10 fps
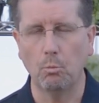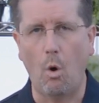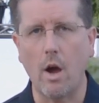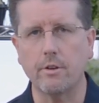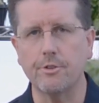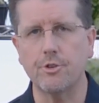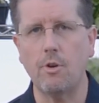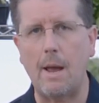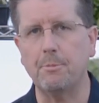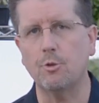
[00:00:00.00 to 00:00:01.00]
Water is
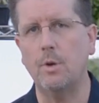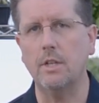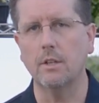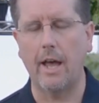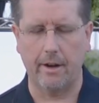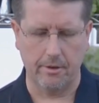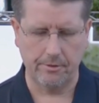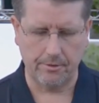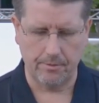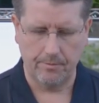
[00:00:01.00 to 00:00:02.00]
trapped between the
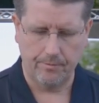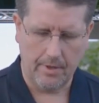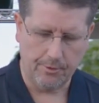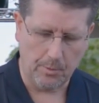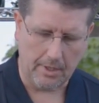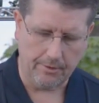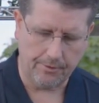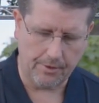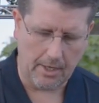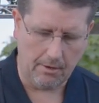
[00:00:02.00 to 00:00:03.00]
layers, so we can
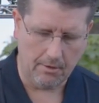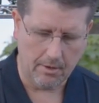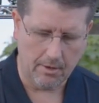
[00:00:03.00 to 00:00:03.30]
see